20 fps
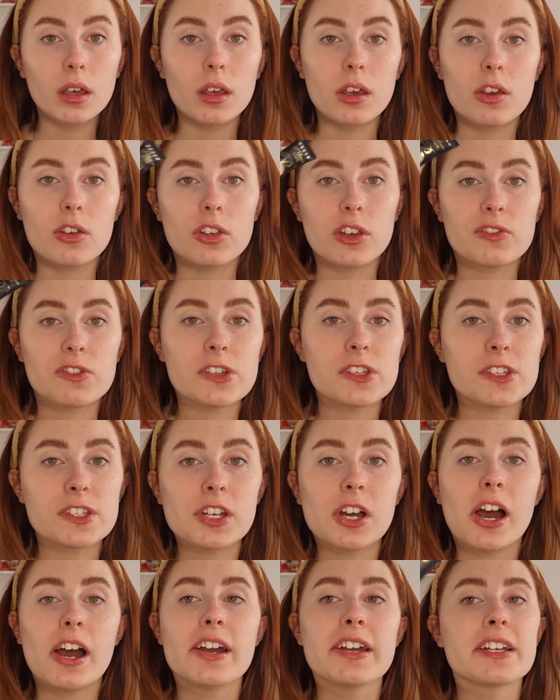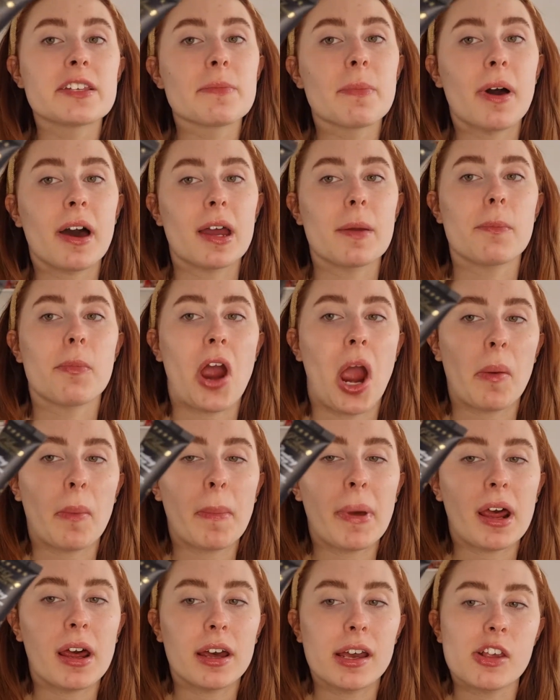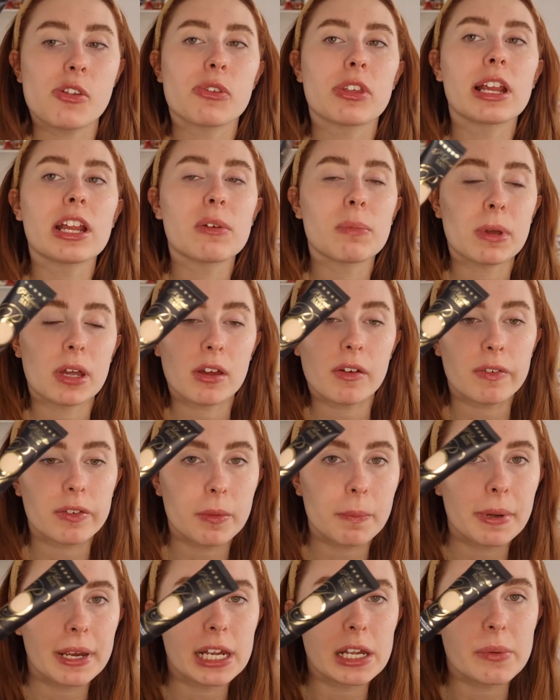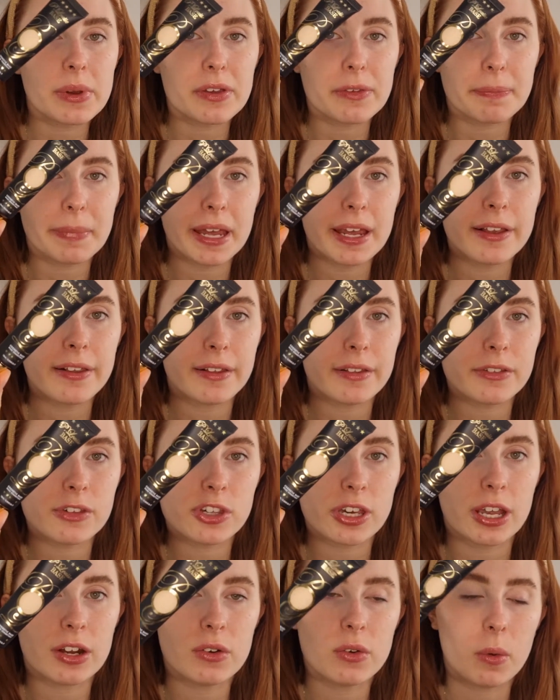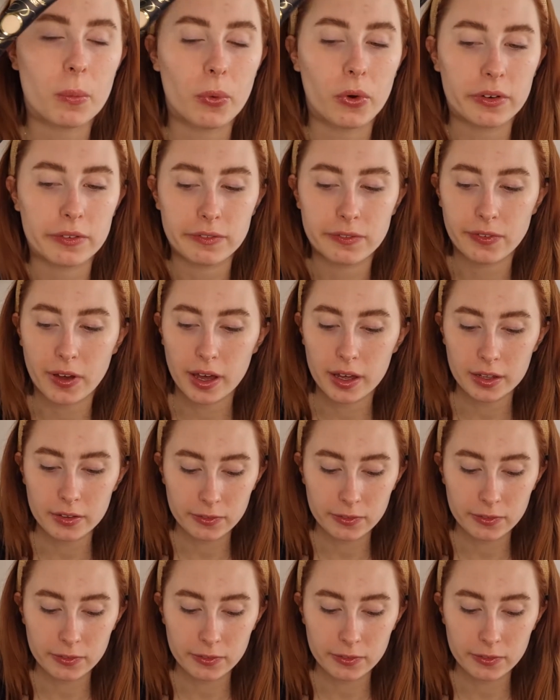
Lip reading: So I've just started by priming my eyes with a little bit of the P. Louise base in the shade 0.5.